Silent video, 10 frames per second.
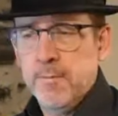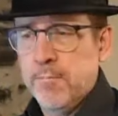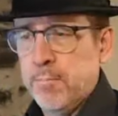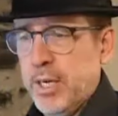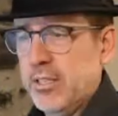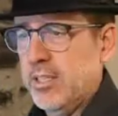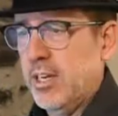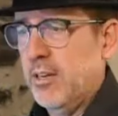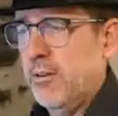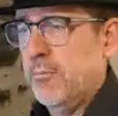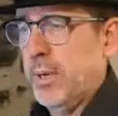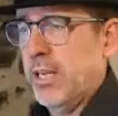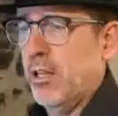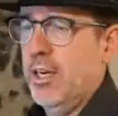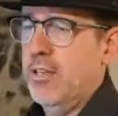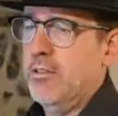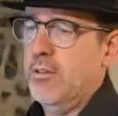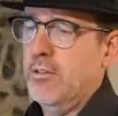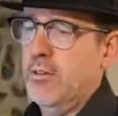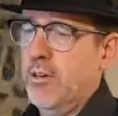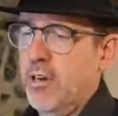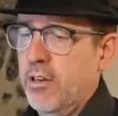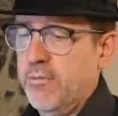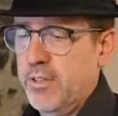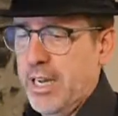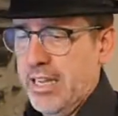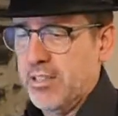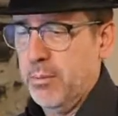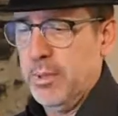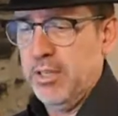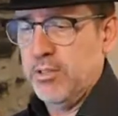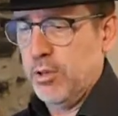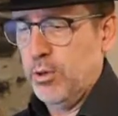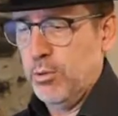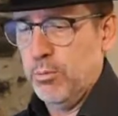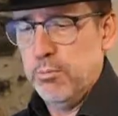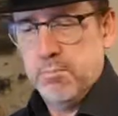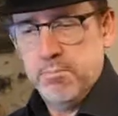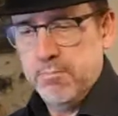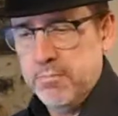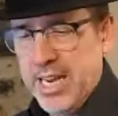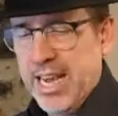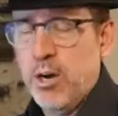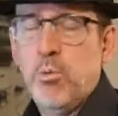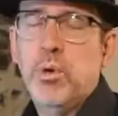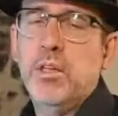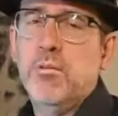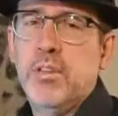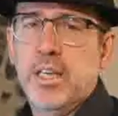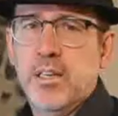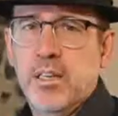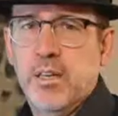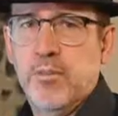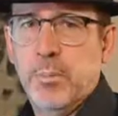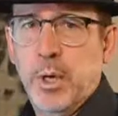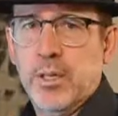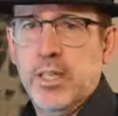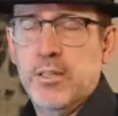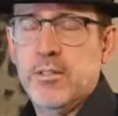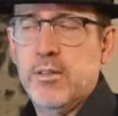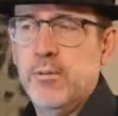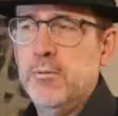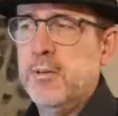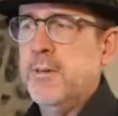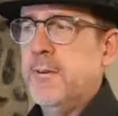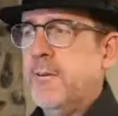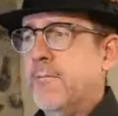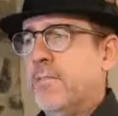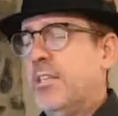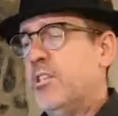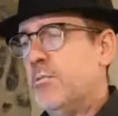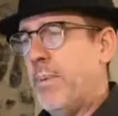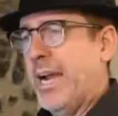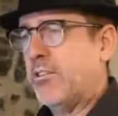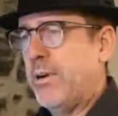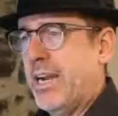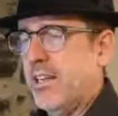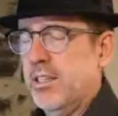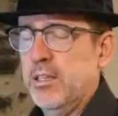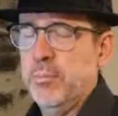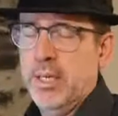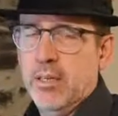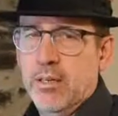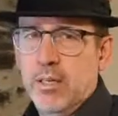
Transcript: But my clients are often asking me, so now what do you think of the market? So let's just backtrack a little bit.